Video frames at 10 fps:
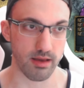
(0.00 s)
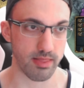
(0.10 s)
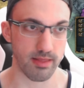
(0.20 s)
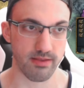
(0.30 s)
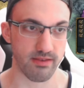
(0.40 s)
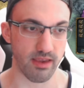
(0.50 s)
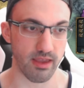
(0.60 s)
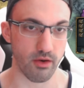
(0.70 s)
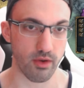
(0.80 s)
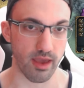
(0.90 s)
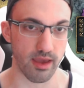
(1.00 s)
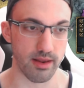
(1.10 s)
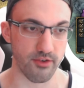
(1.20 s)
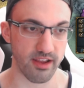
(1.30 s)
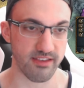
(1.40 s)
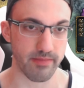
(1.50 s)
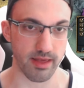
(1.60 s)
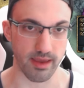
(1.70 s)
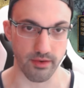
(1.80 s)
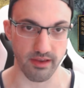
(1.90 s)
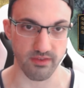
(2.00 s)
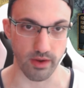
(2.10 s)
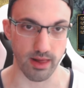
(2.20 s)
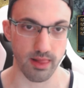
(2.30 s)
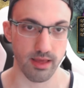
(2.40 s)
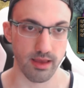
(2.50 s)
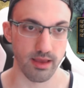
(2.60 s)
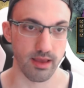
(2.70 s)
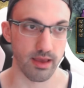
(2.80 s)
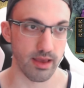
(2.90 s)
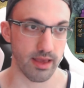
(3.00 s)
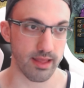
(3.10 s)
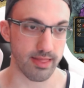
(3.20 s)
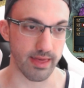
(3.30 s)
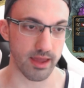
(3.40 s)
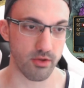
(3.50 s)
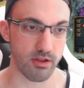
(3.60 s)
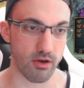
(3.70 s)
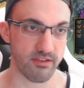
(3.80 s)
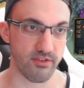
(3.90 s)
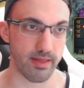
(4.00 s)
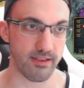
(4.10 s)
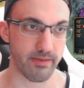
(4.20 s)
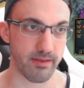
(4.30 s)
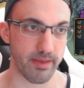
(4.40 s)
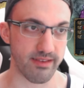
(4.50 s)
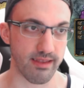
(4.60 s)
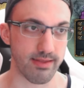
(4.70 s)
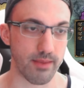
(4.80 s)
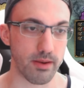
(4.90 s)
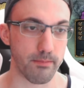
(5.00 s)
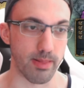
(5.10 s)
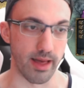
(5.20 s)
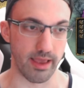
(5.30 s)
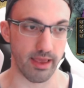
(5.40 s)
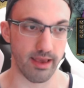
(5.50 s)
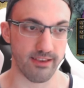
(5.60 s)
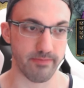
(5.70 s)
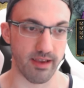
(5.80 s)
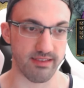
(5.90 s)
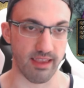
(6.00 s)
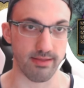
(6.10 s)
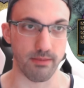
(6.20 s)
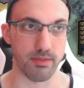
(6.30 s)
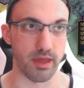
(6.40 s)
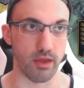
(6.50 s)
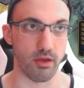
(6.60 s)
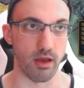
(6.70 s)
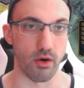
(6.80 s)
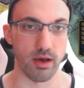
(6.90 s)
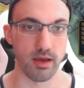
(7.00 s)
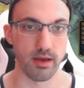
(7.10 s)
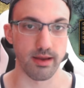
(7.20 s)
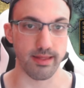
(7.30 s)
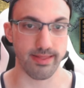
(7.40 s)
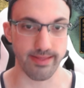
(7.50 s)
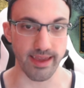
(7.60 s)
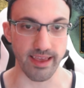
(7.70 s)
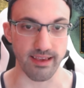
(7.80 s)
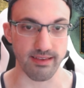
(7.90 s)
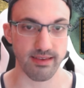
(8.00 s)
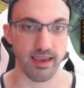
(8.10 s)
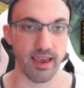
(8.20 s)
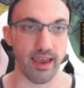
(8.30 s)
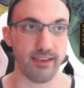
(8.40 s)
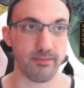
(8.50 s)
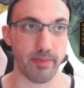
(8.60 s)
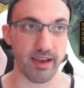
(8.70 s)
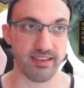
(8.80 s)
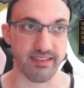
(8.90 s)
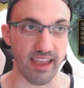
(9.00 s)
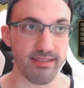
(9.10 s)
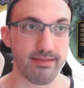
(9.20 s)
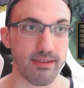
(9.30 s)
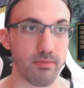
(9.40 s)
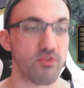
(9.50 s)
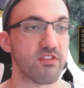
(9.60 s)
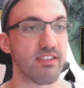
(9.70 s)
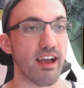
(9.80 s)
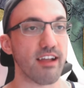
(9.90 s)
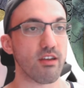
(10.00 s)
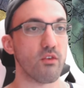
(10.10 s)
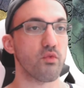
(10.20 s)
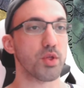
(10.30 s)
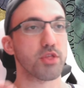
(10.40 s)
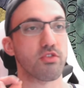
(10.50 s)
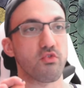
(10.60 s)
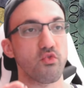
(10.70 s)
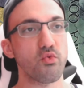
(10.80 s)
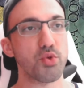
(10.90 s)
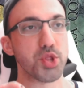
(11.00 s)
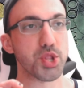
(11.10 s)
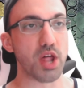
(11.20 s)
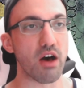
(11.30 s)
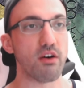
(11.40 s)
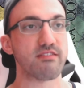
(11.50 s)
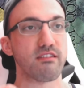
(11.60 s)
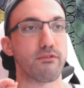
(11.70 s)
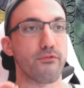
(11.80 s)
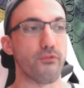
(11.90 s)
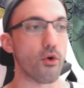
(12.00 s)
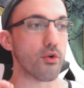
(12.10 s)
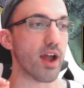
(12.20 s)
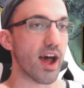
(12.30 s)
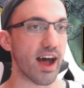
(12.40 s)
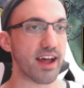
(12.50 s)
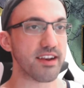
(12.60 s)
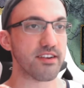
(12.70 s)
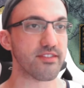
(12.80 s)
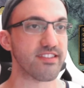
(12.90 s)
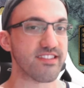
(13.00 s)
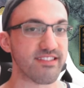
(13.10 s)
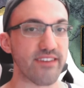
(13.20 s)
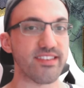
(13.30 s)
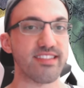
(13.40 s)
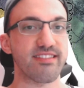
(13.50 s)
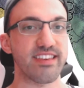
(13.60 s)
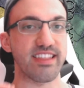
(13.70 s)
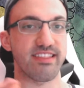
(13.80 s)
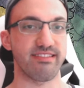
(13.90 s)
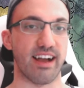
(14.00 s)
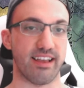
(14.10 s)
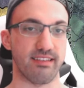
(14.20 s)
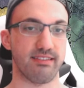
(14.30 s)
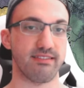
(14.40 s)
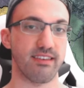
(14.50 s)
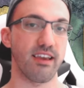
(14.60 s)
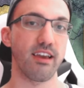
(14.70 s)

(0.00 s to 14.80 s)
let's say, okay, I'll release Bulgaria as well. And then you can also release Byzantium and play as Byzantium. There you go. The thing is, as Byzantium, you start off with 2,417 ducats.